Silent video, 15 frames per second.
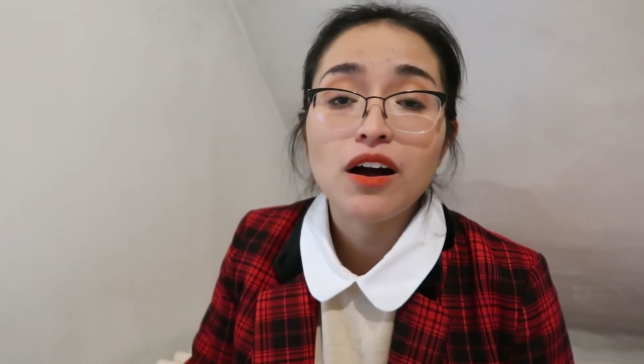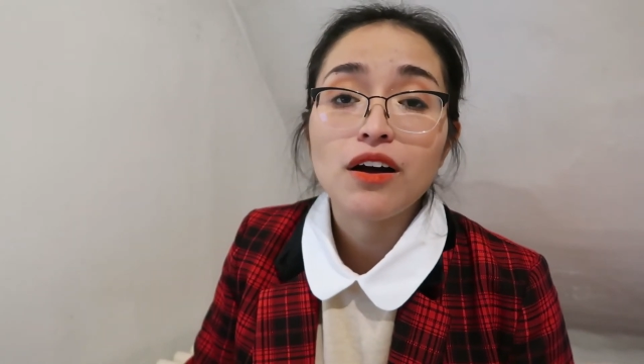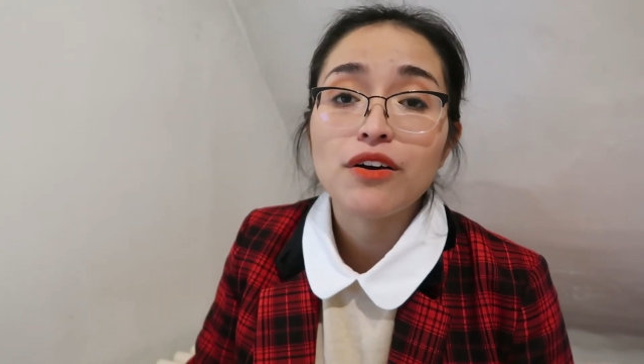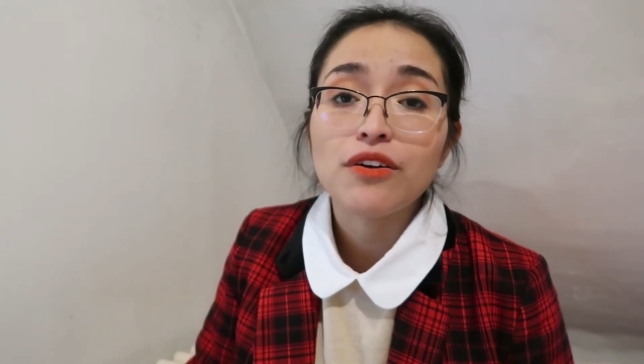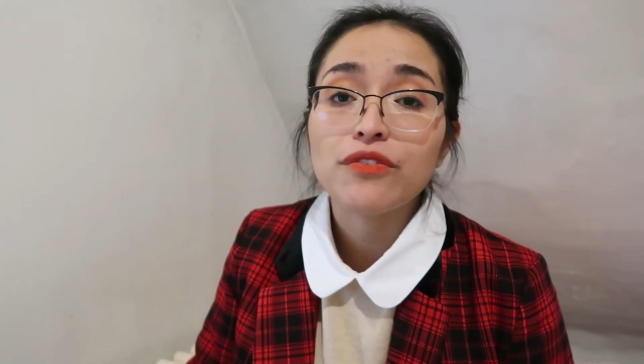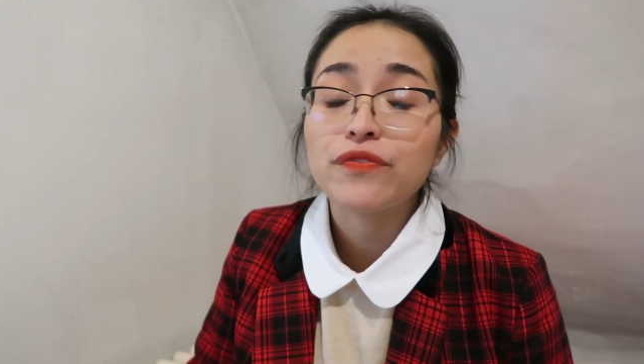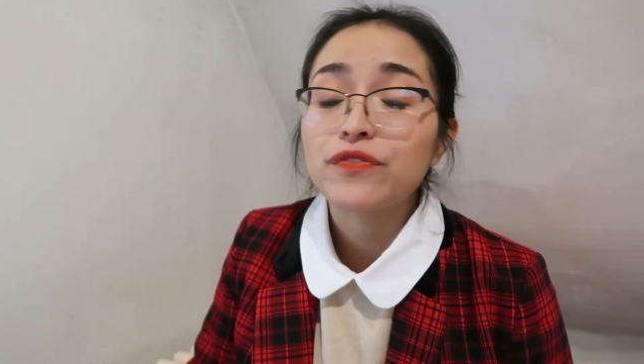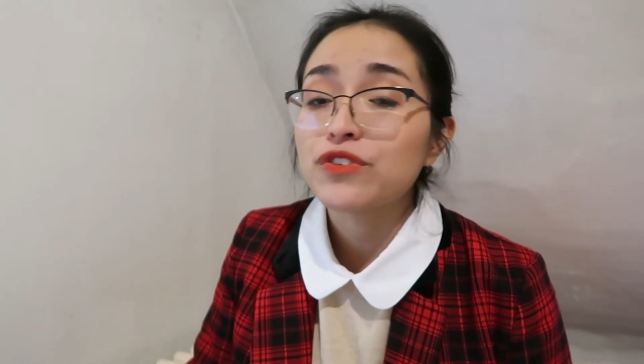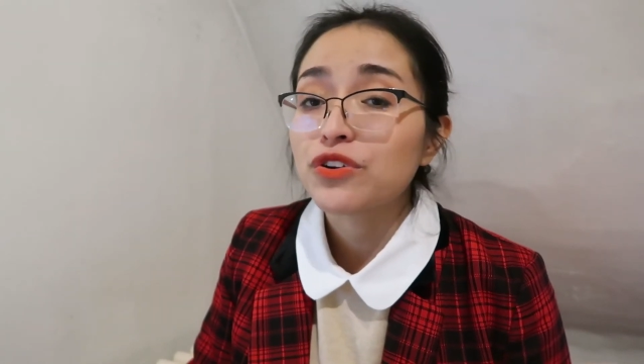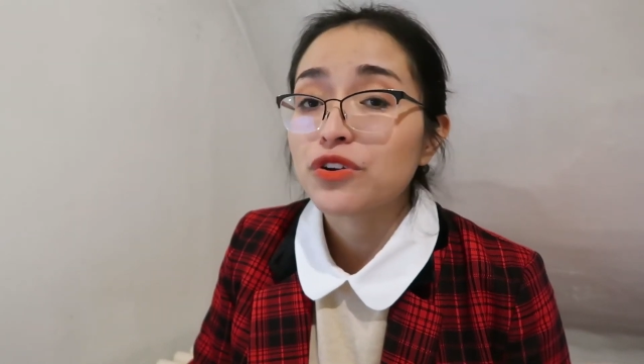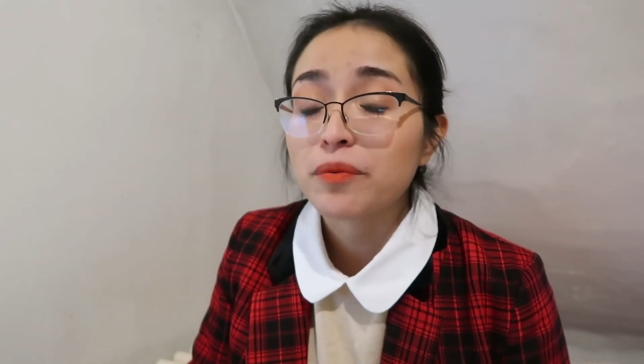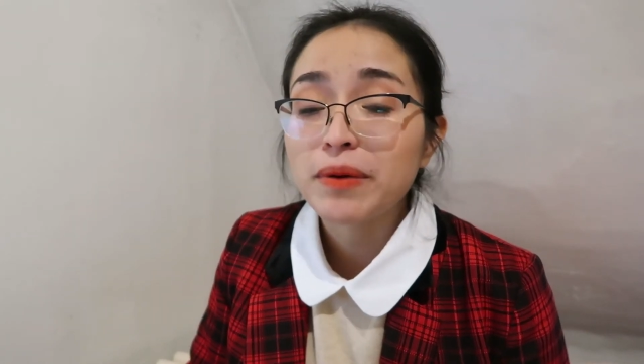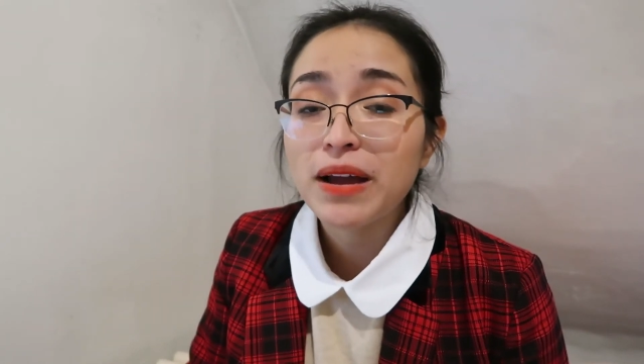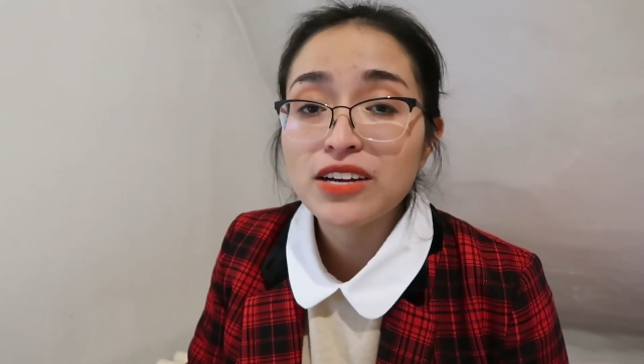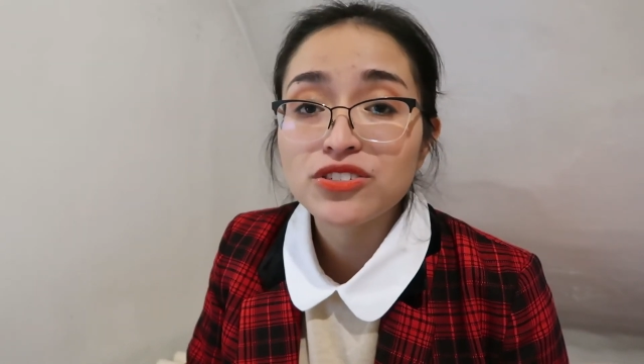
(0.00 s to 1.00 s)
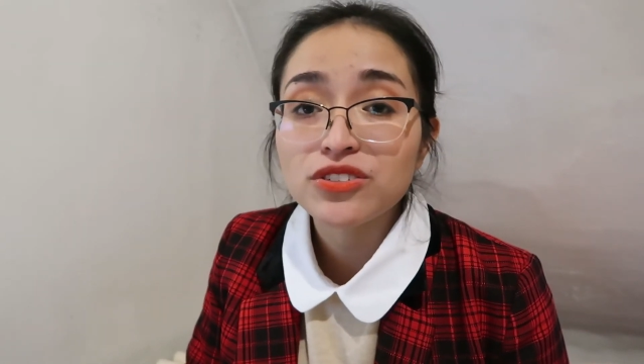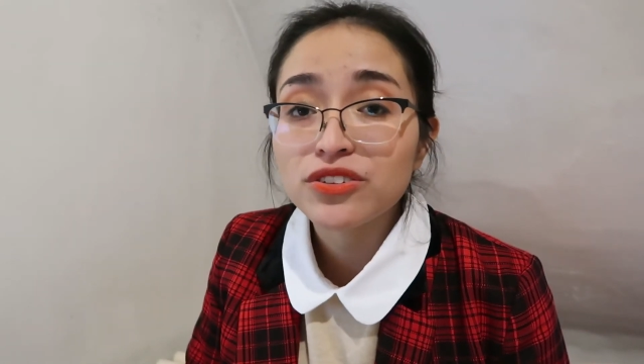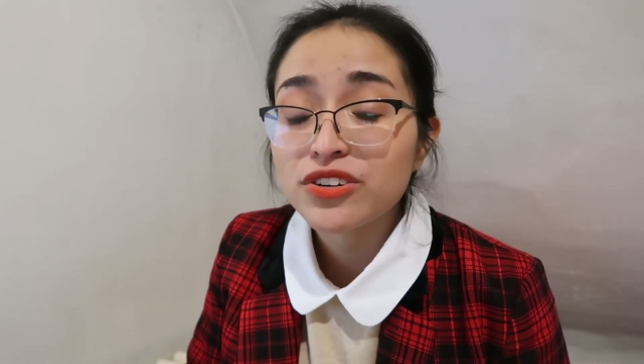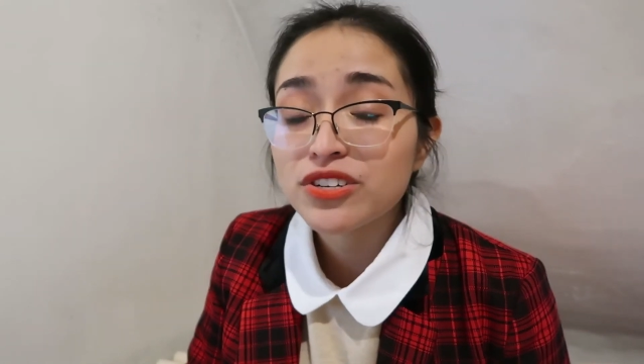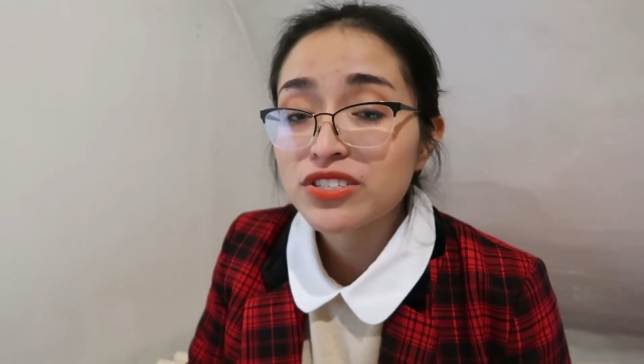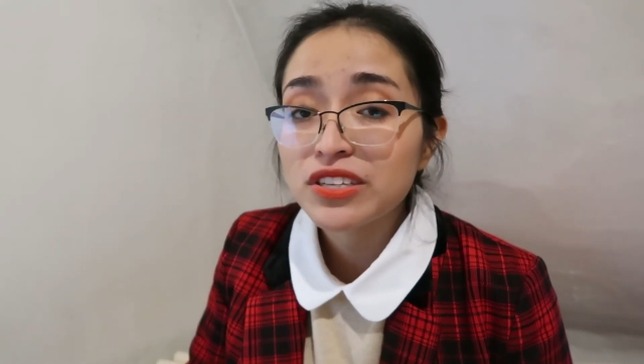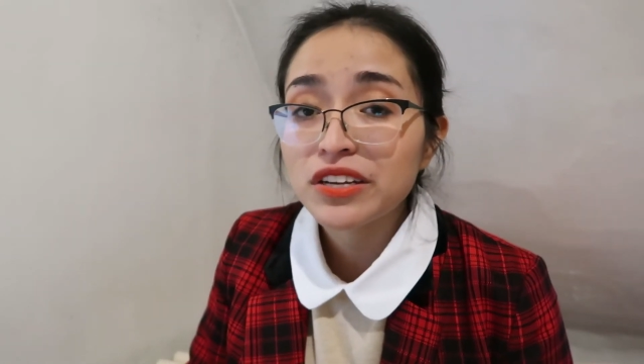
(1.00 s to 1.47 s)
of your
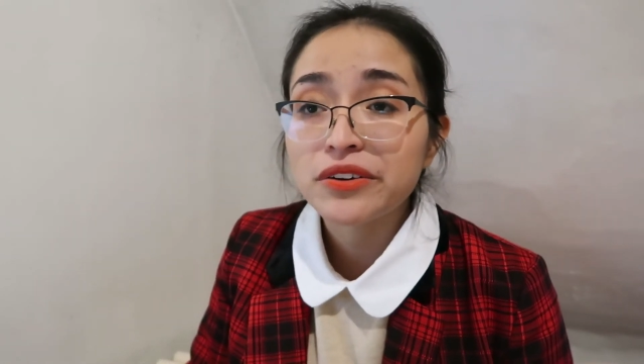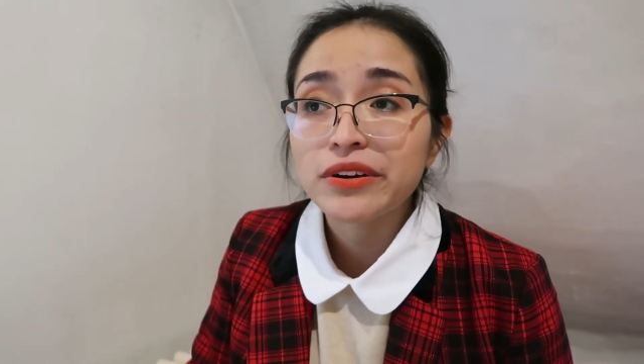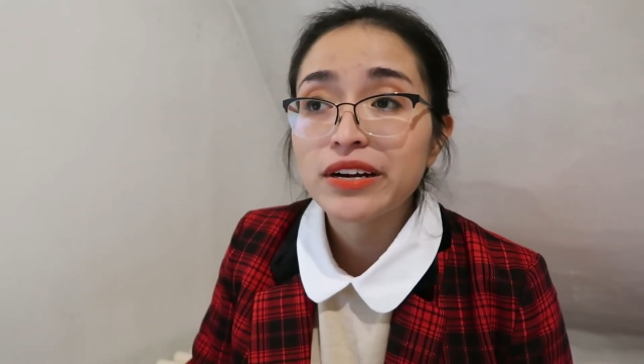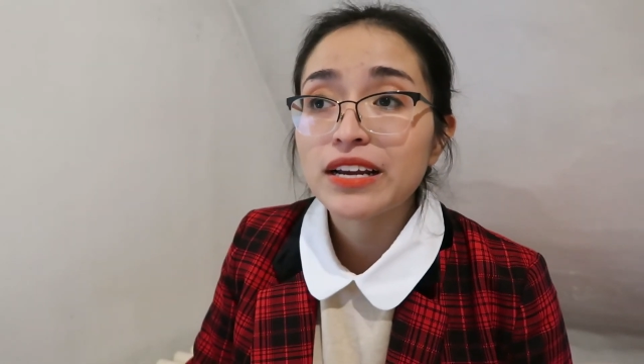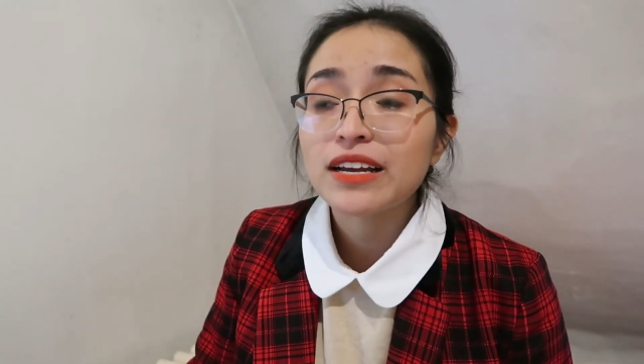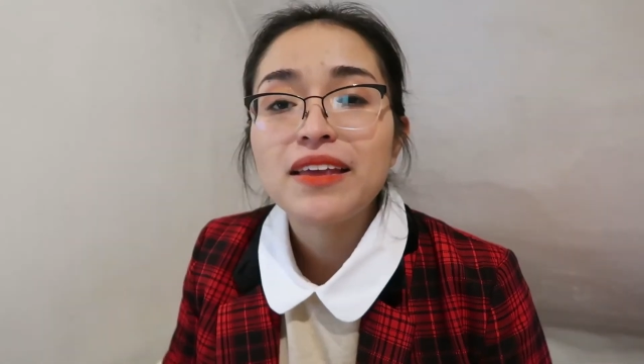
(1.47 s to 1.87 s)
bachelor's degree,